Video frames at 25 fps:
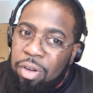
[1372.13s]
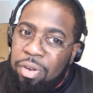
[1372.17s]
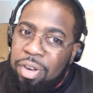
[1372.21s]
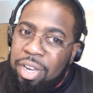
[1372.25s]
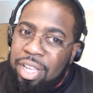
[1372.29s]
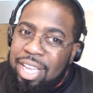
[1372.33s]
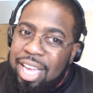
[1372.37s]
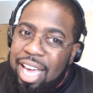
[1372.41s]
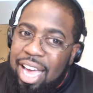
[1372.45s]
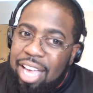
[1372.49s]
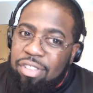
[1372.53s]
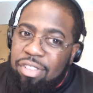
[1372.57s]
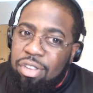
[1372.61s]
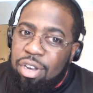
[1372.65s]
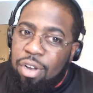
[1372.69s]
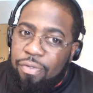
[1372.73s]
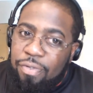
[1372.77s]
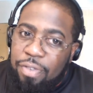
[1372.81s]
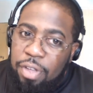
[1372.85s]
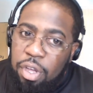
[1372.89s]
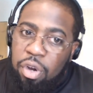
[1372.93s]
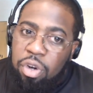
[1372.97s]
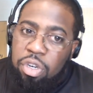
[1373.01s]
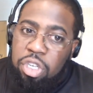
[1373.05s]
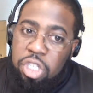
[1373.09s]
And the guys on the
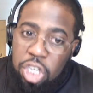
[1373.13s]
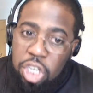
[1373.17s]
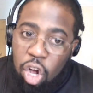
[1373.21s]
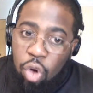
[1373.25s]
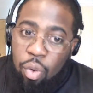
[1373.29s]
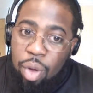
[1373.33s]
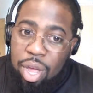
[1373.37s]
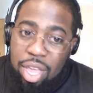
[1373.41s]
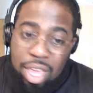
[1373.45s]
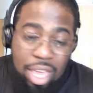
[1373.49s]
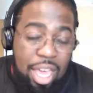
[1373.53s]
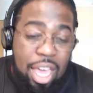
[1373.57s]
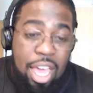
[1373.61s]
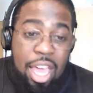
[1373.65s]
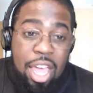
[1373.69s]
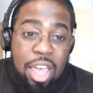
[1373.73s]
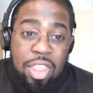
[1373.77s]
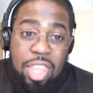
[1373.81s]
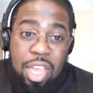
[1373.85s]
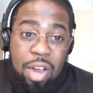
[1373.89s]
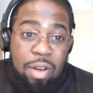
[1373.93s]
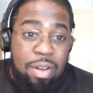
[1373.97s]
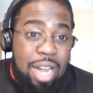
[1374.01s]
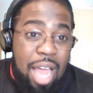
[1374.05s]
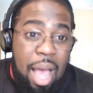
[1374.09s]
field are showing
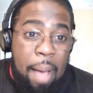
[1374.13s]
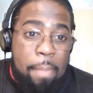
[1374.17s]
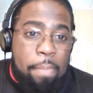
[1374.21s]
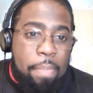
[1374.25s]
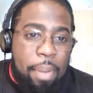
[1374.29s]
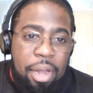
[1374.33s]
they're not